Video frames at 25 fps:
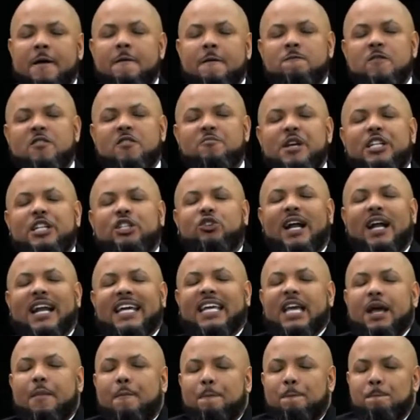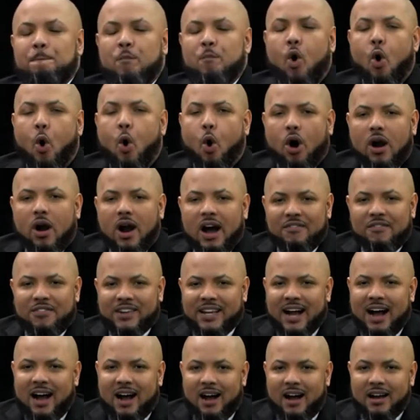with me trying to get more of
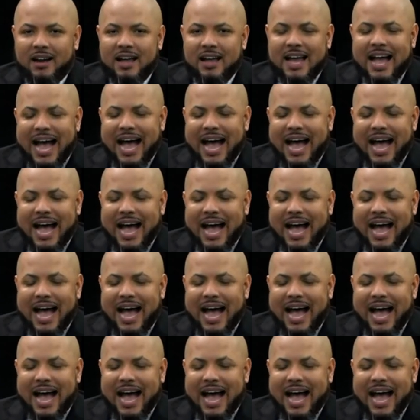God.